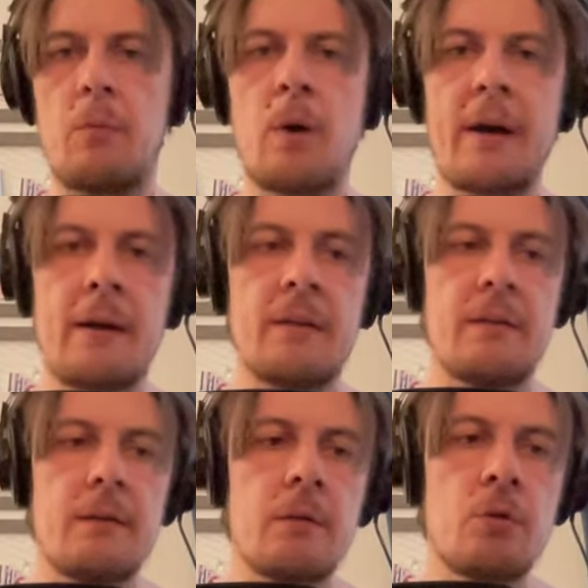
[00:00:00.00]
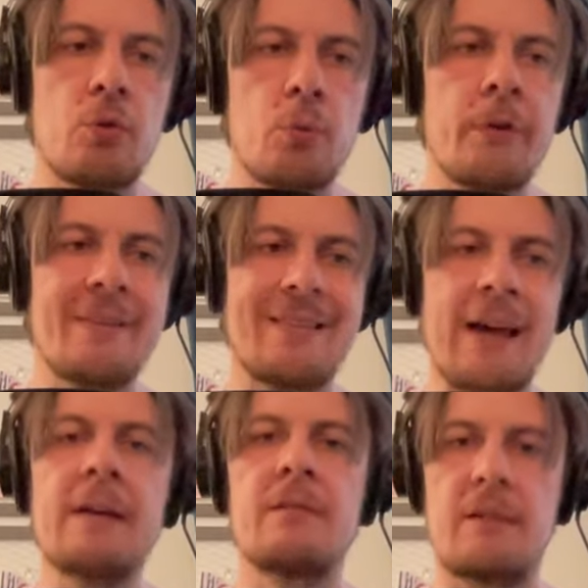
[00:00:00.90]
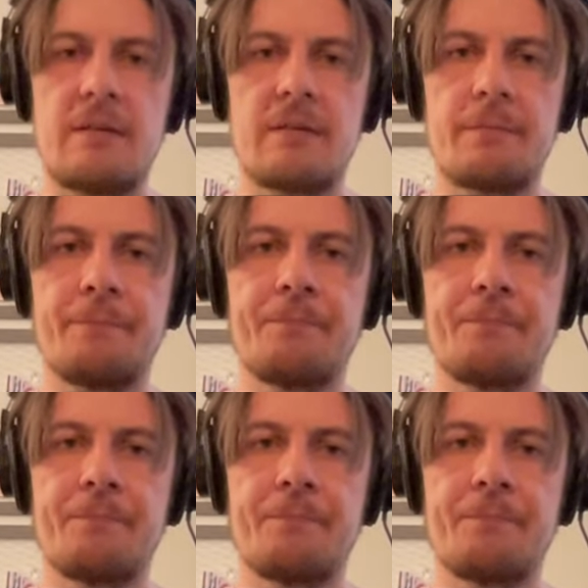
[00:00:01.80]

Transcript: Why I didn't do it like this?